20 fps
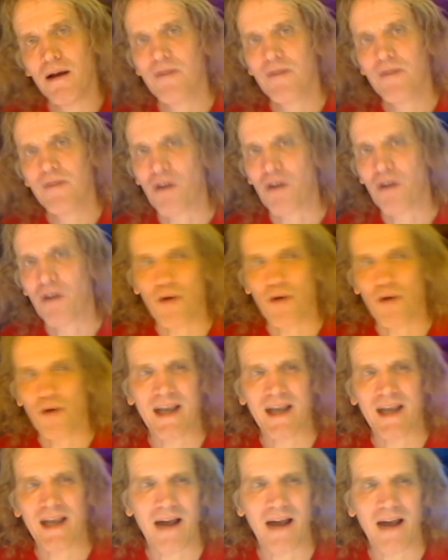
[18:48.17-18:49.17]
faraway
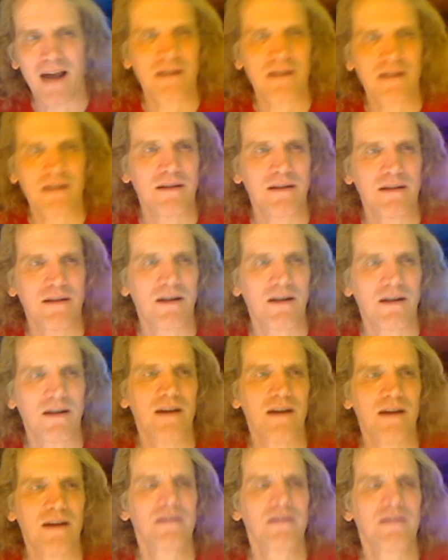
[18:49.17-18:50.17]
galaxies to
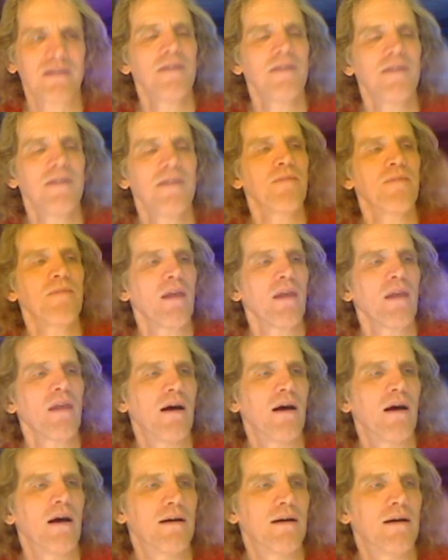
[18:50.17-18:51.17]
us
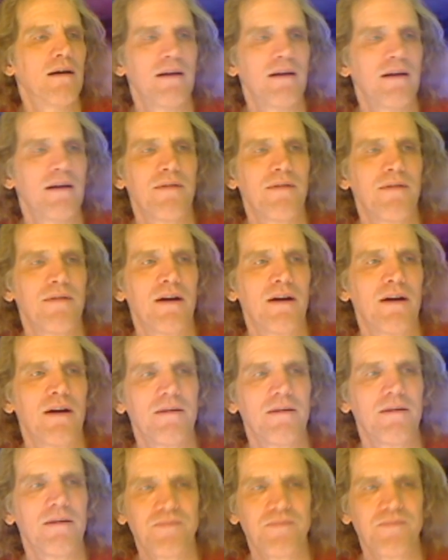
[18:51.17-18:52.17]
uh, if
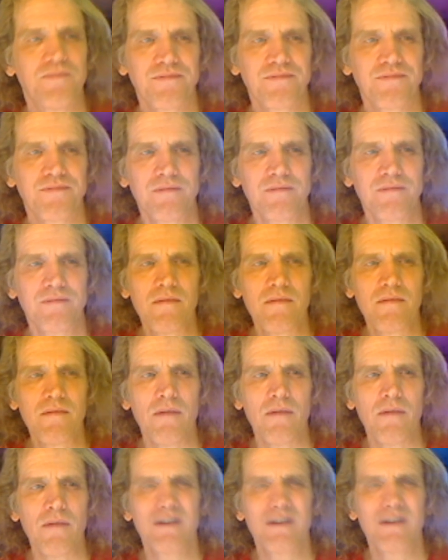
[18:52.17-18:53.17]
they're
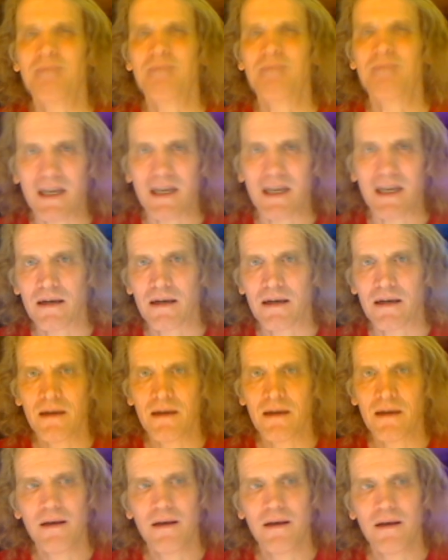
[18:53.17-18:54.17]
spinning?
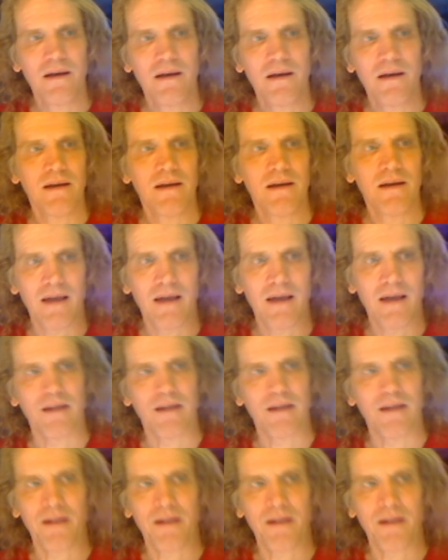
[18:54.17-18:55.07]
And